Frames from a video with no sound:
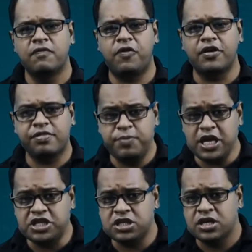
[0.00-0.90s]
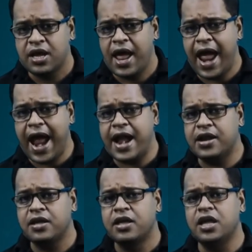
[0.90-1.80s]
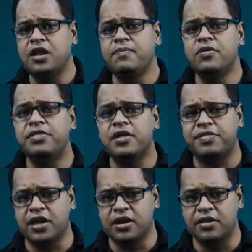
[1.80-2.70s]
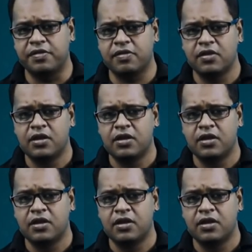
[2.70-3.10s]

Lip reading: for speech and in music signals.